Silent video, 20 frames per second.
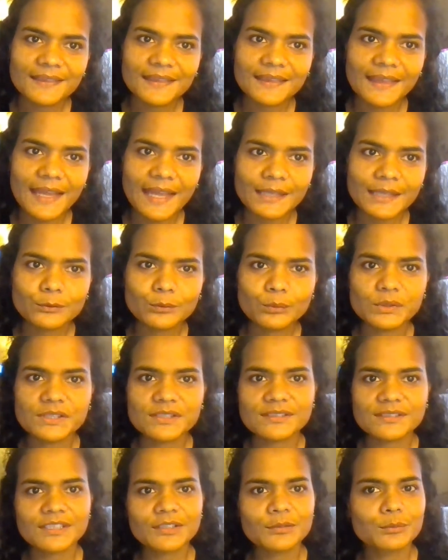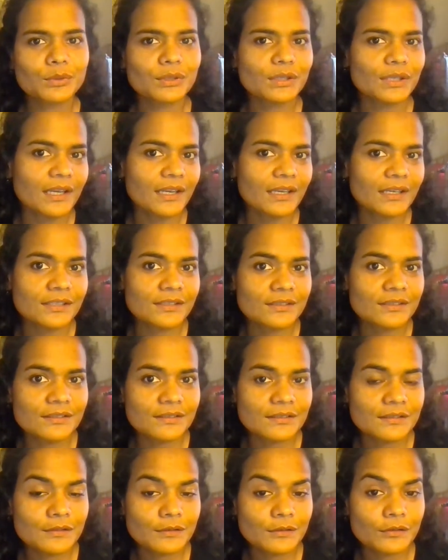than we
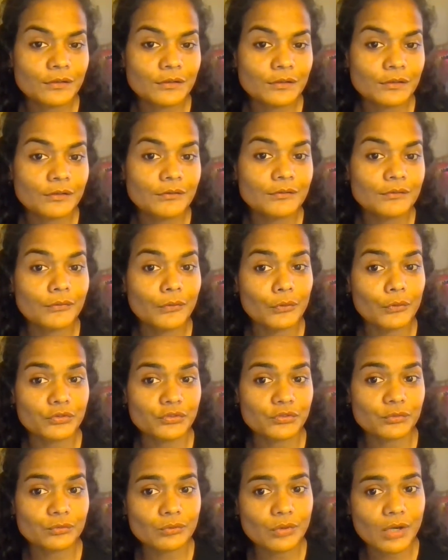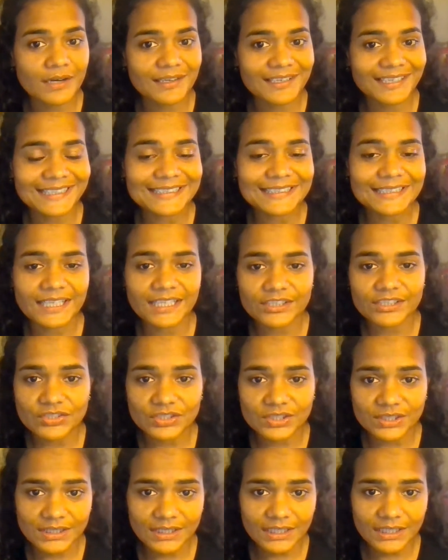stigmatize folks who are
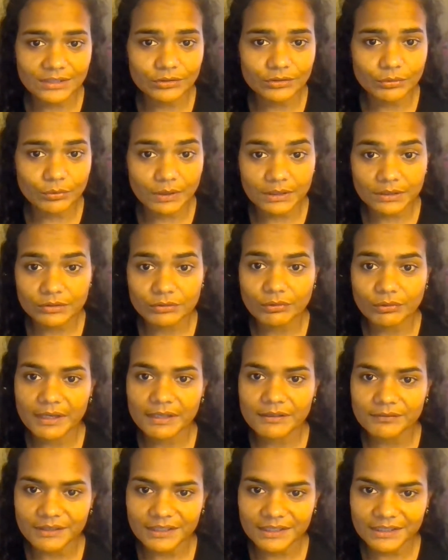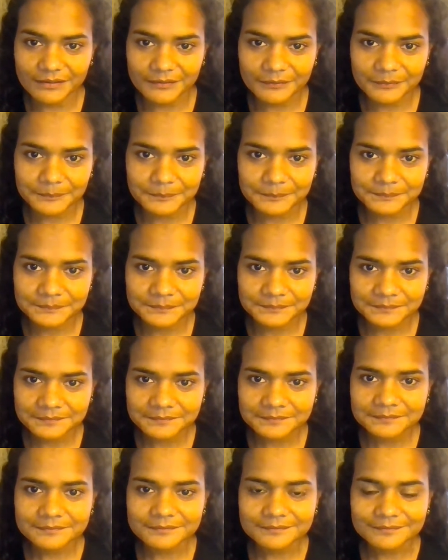engaging in drunk driving?
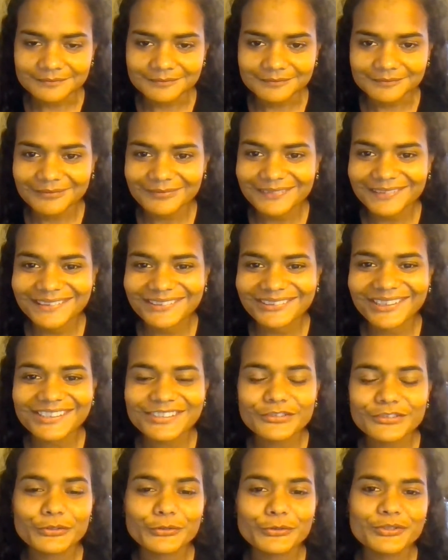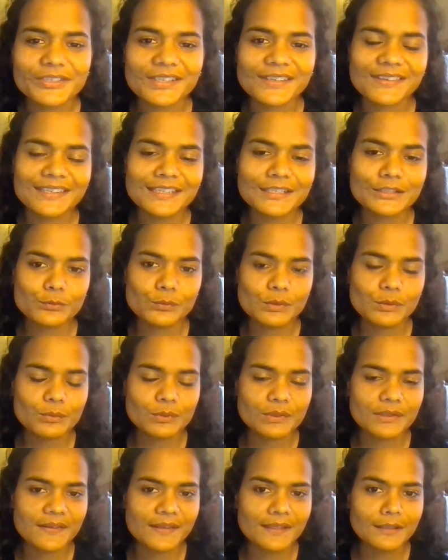Right, so those are things we will
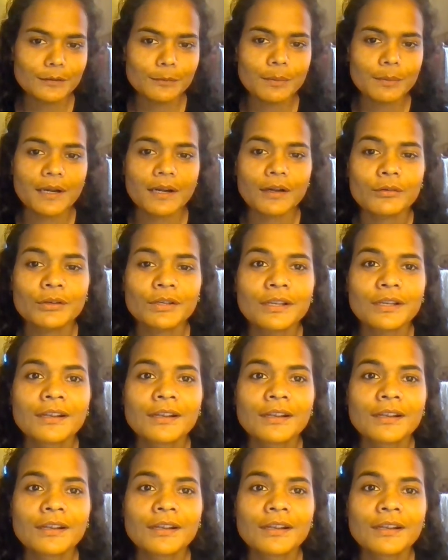think about.